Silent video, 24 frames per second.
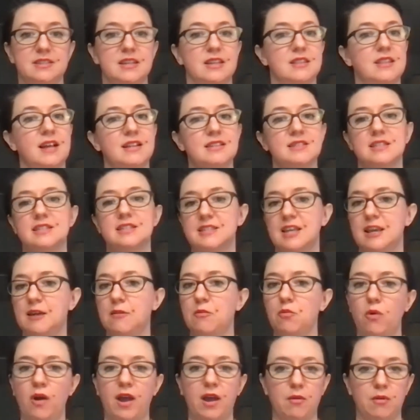And that's the same
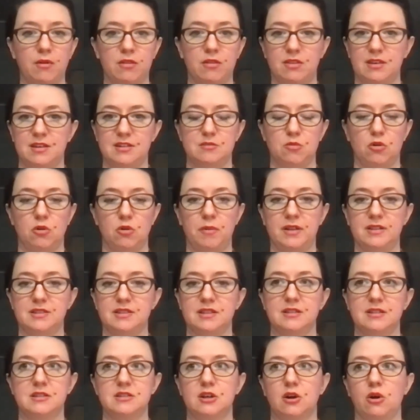way with these moments.
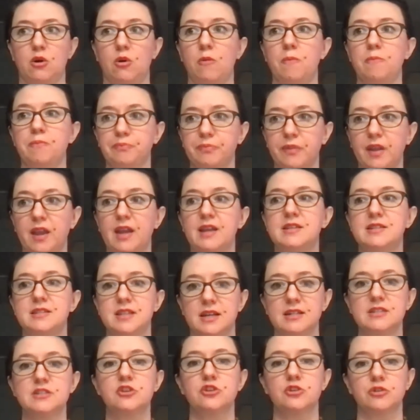And so it does